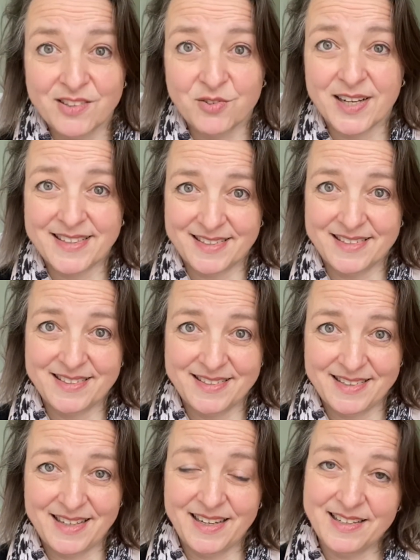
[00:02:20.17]
dresses
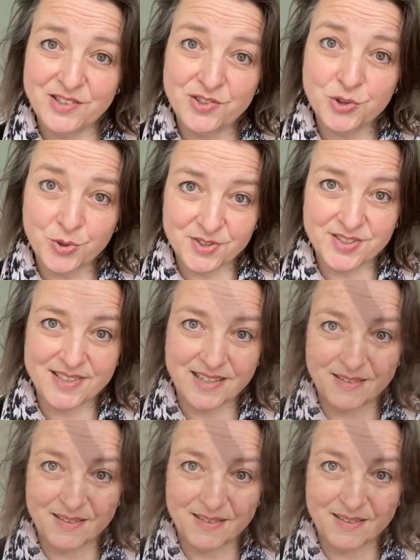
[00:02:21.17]
in shorter time.